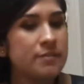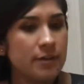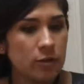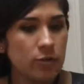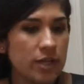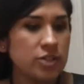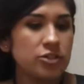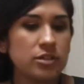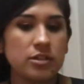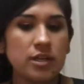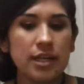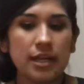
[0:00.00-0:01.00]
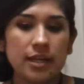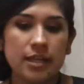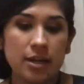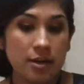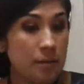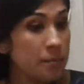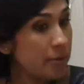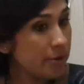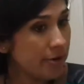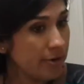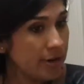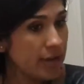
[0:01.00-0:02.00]
evaluation in a
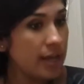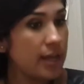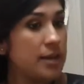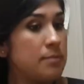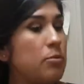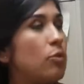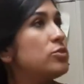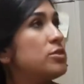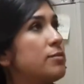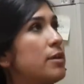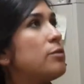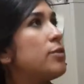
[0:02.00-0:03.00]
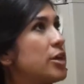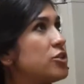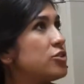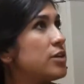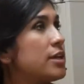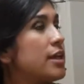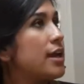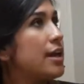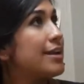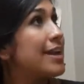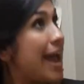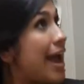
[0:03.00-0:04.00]
number and involves evaluation in
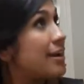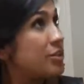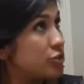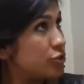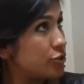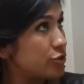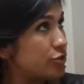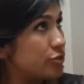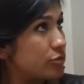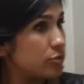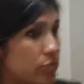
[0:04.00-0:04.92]
an attitude